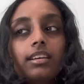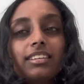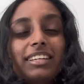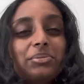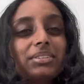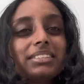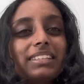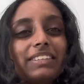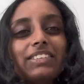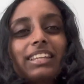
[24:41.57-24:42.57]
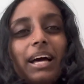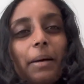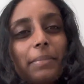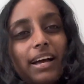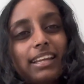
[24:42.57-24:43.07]
it wasn't even
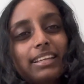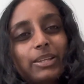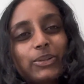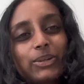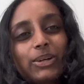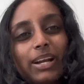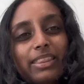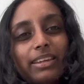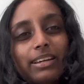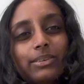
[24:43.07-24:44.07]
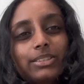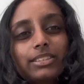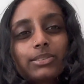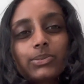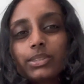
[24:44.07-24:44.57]
that bad either. I think I was
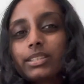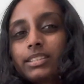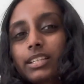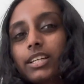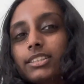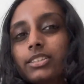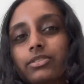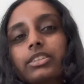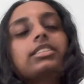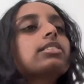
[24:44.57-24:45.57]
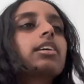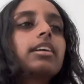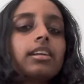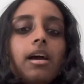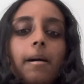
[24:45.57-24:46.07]
just really scared to restart,
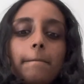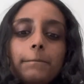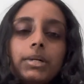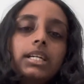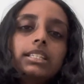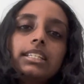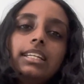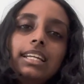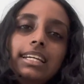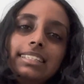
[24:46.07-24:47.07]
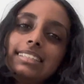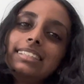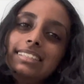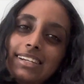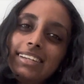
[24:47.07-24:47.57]
but it's
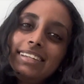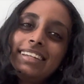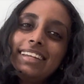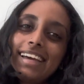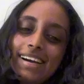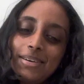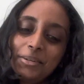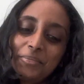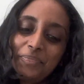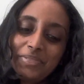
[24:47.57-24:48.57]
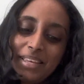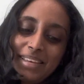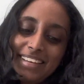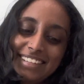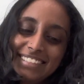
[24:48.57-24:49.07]
done now,
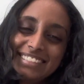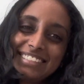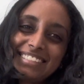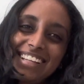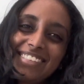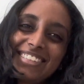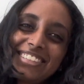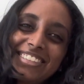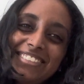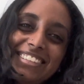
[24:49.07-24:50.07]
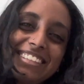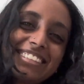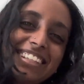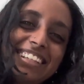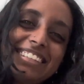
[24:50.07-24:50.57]
and I'm gonna show you what it looks
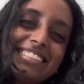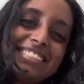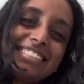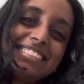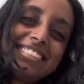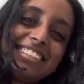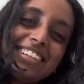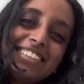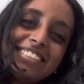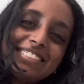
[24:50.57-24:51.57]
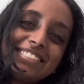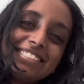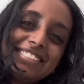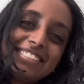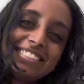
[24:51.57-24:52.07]
like. So
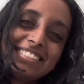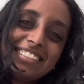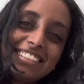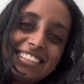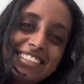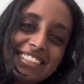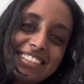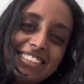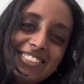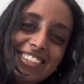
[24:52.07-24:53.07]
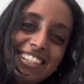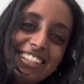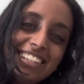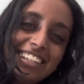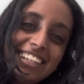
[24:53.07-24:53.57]
This is the Snoopy.
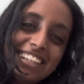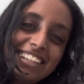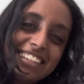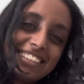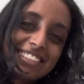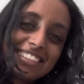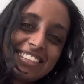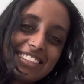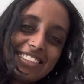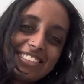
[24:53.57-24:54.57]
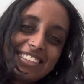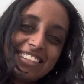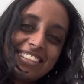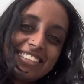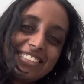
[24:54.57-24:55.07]
It looks so
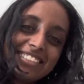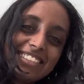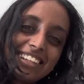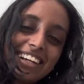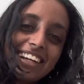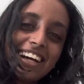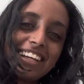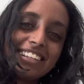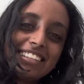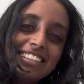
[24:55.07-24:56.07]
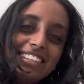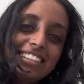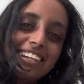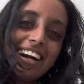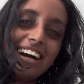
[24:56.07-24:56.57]
cute. Like, I added the
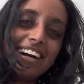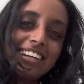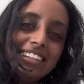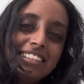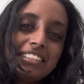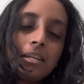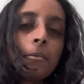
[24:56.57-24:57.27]
eyes,